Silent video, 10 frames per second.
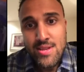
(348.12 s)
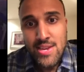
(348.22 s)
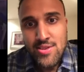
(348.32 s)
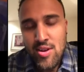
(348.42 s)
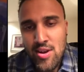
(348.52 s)

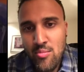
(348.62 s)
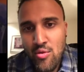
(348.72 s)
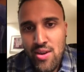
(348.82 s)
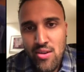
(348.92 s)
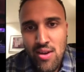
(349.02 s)
they started
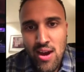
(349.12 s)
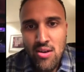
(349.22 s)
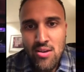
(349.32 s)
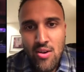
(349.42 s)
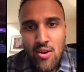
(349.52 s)
moving
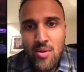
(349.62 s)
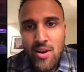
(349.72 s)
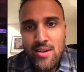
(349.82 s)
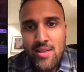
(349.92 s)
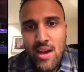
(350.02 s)
around
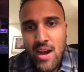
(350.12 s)
harmonically,